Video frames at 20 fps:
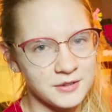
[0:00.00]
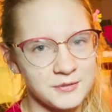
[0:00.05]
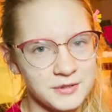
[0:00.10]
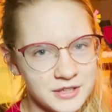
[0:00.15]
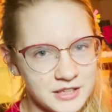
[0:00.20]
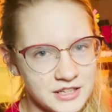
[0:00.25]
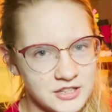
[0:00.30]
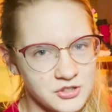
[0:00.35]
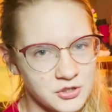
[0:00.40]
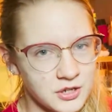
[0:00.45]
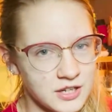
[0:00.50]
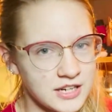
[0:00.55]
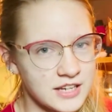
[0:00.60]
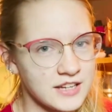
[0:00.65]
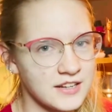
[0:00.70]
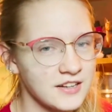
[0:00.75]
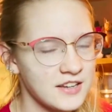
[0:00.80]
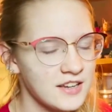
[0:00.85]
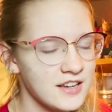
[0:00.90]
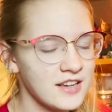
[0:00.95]
really enjoyed it.
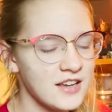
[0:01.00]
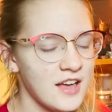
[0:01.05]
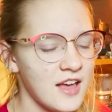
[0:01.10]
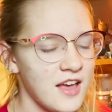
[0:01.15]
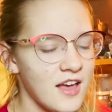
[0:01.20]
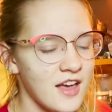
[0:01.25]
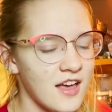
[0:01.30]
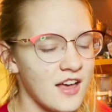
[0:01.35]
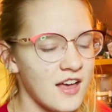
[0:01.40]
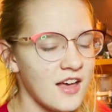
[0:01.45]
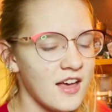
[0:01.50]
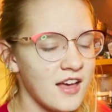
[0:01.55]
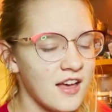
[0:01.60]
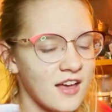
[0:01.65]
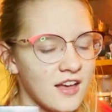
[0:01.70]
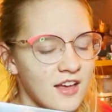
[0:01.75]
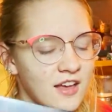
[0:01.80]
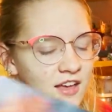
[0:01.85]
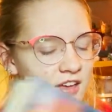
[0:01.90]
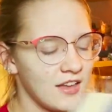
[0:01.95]

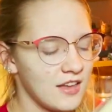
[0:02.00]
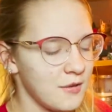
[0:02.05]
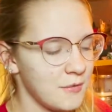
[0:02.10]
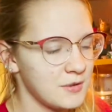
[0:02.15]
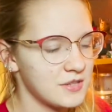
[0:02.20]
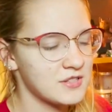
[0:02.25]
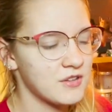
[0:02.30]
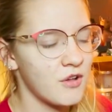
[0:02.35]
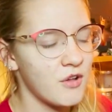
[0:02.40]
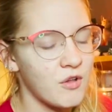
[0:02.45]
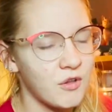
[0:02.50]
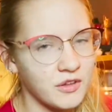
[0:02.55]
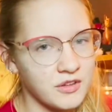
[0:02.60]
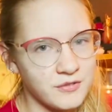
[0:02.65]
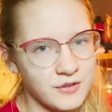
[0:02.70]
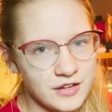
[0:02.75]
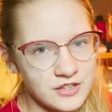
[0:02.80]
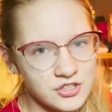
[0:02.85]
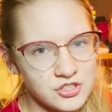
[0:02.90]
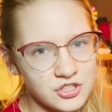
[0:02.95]
It was a whole
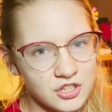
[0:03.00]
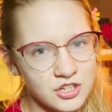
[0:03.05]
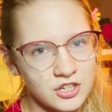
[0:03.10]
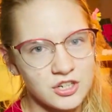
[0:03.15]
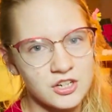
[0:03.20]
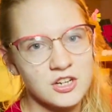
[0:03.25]
adventure.